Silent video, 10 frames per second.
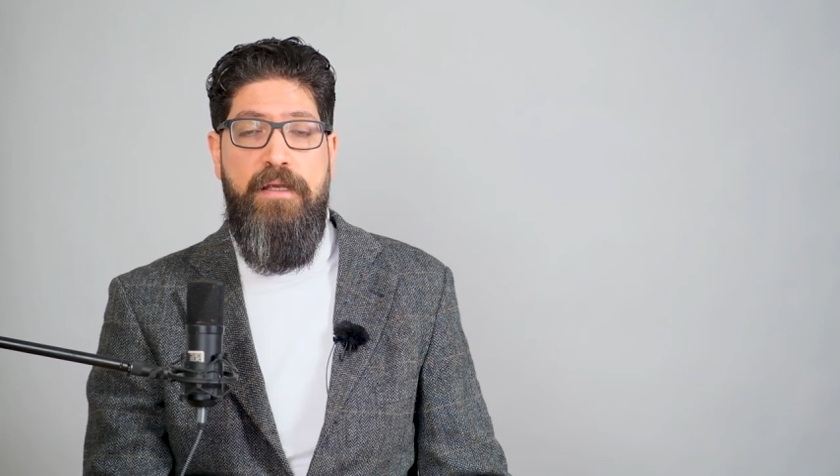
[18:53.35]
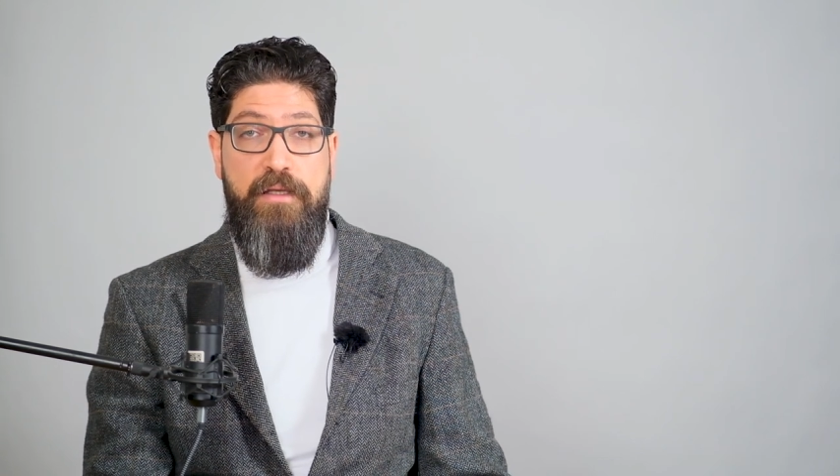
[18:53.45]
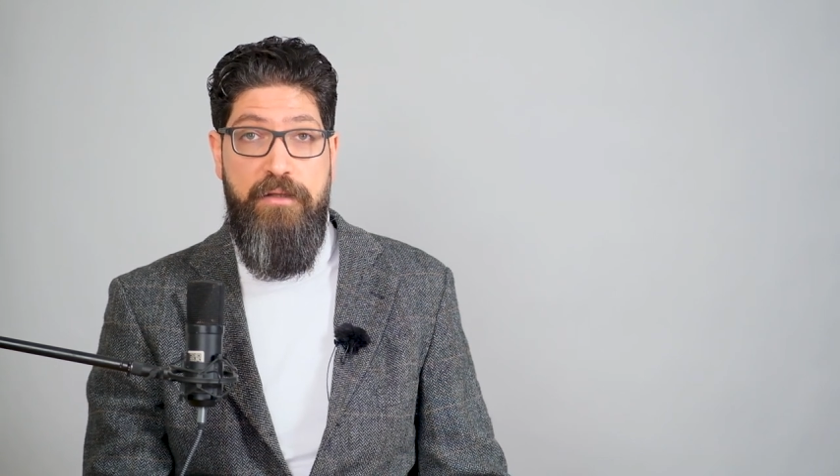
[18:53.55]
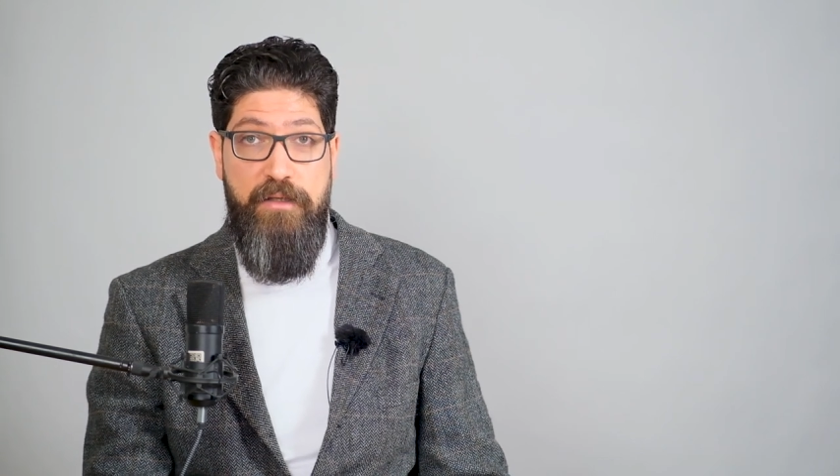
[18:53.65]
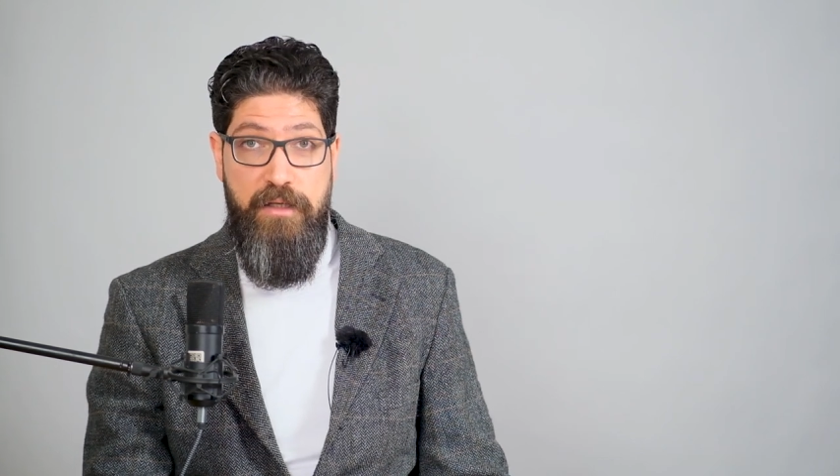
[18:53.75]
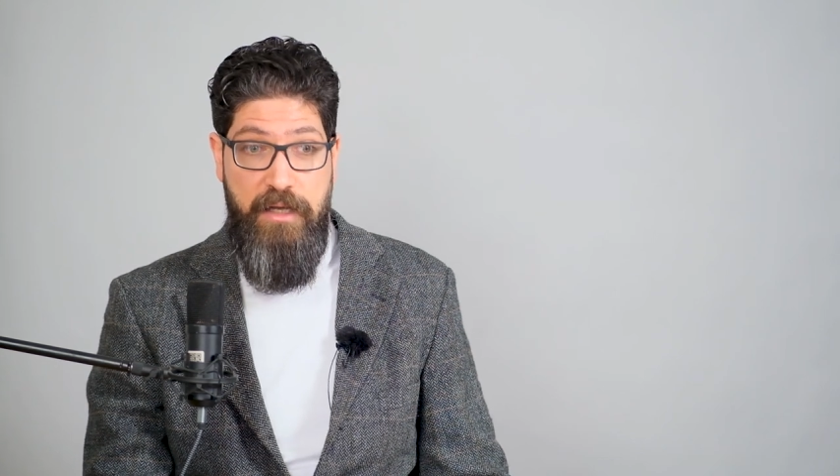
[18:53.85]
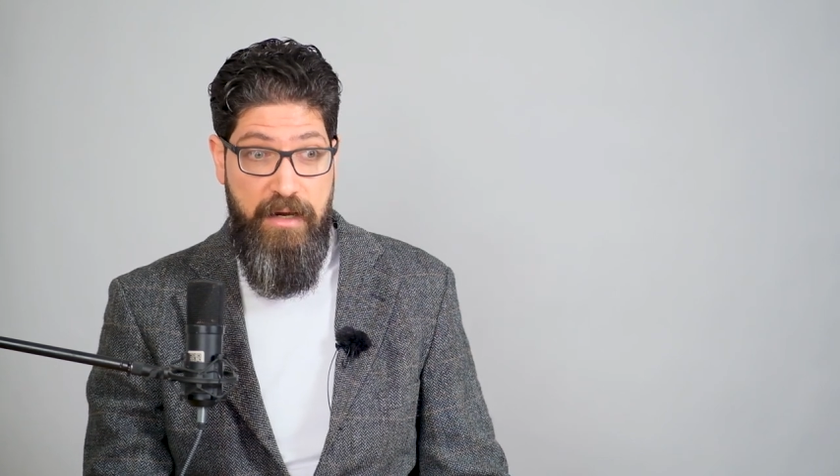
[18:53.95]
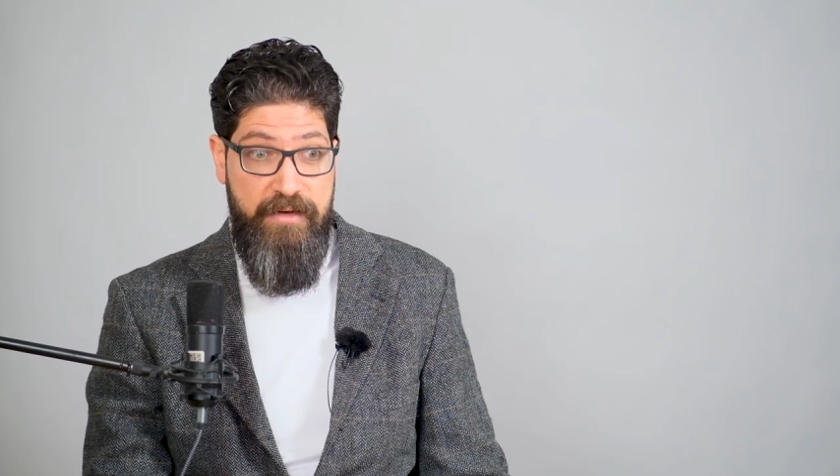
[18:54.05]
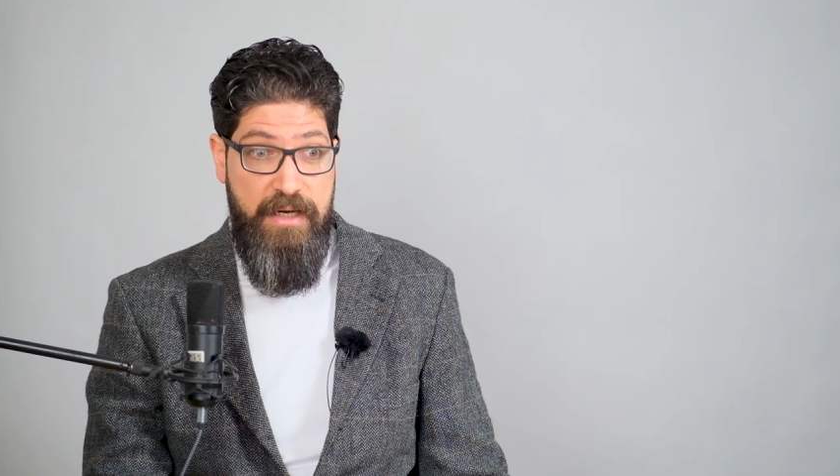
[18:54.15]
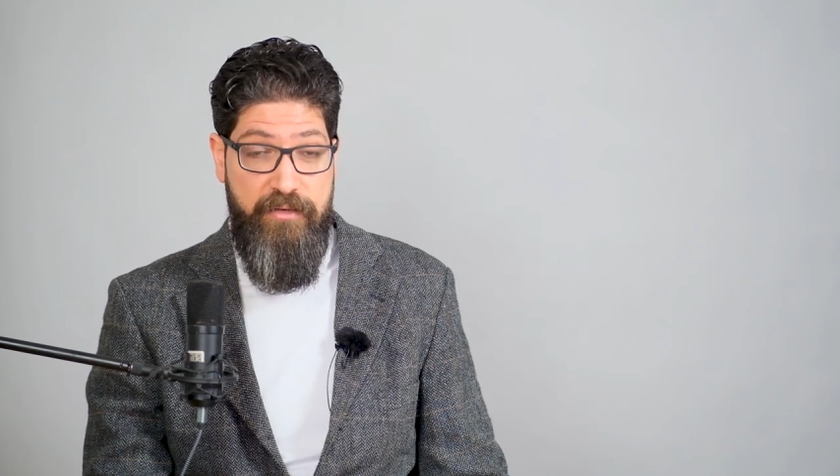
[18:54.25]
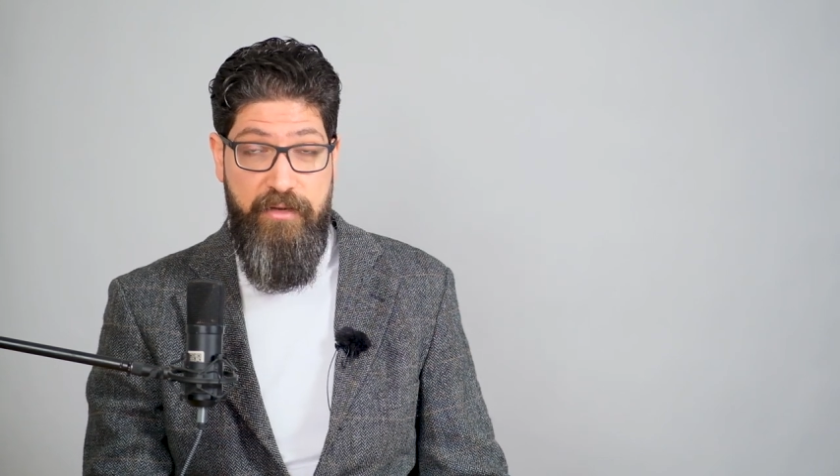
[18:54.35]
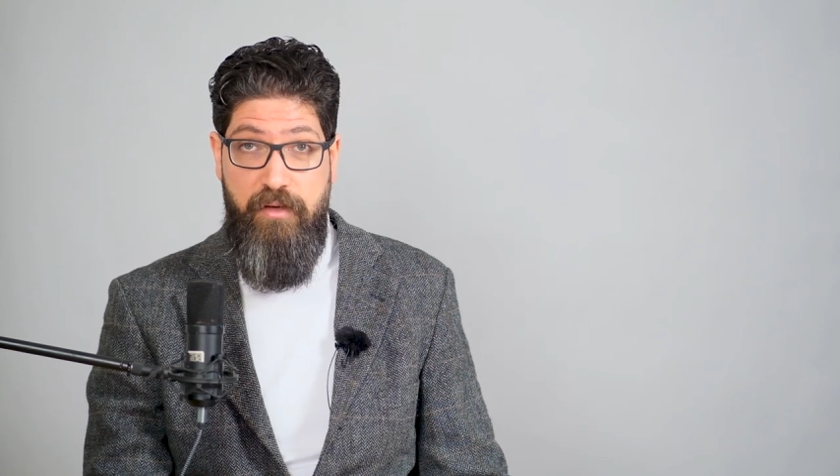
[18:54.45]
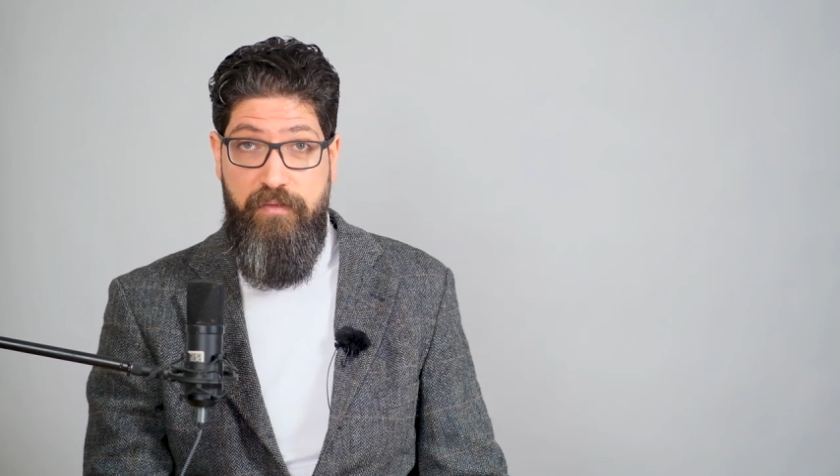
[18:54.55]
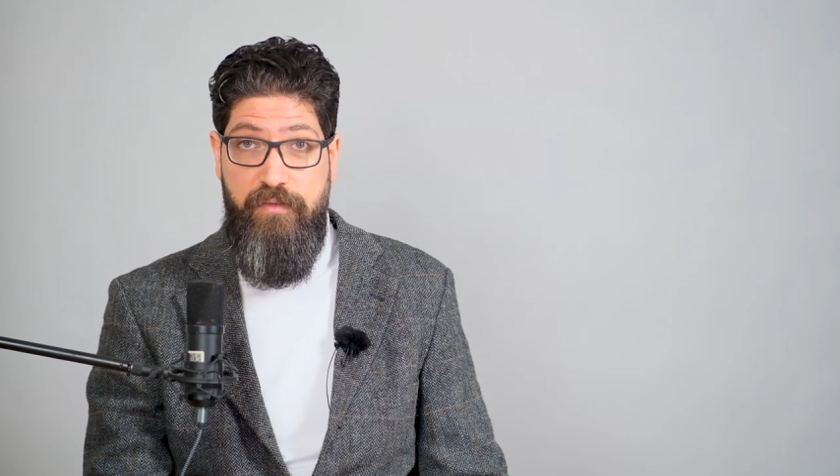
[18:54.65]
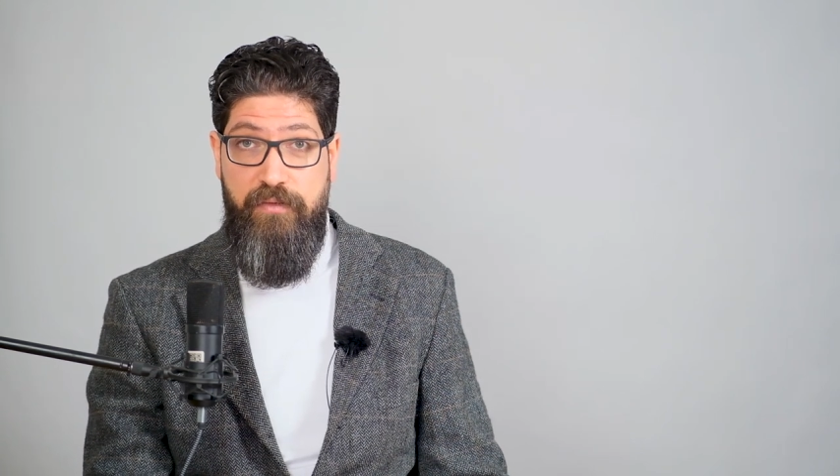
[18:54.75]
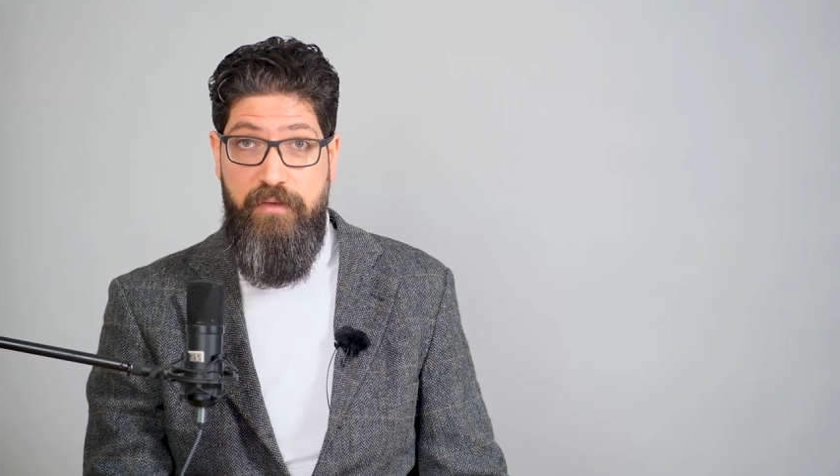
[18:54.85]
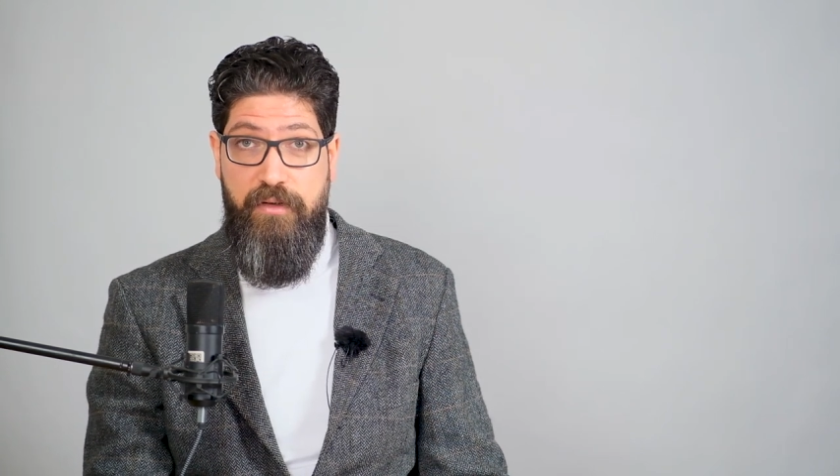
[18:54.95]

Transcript: in the areas of